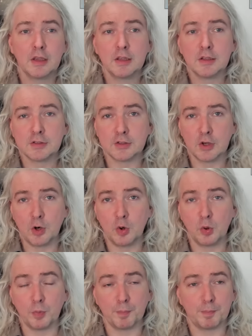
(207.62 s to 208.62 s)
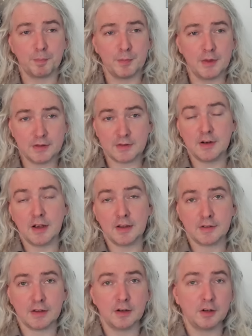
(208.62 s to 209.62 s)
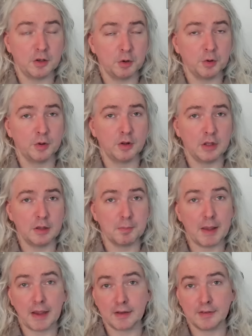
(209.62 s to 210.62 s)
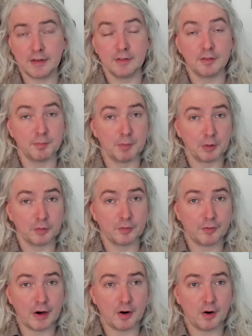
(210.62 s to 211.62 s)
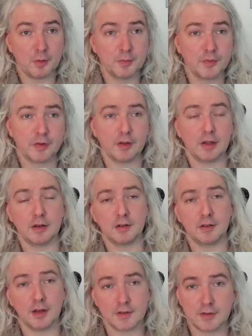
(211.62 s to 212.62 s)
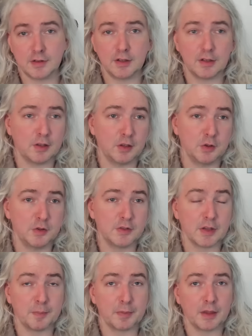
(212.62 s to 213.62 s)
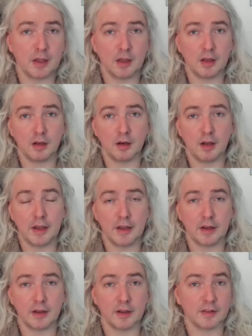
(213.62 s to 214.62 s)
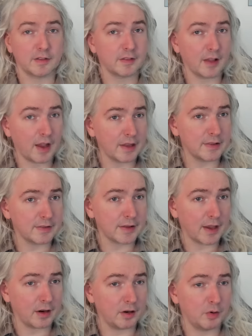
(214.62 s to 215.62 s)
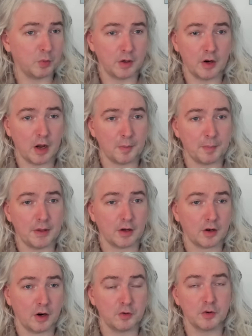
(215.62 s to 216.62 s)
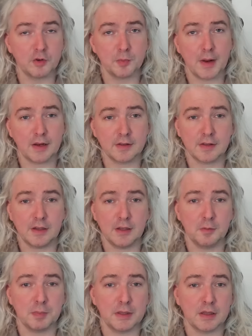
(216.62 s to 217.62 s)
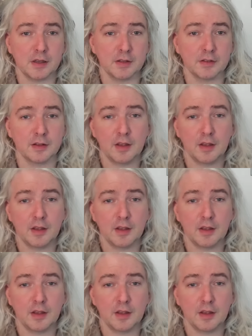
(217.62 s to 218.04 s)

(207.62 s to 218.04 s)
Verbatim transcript: So this does include the magazines of most firearms. It doesn't include something like a side saddle would not be a cartridge magazine because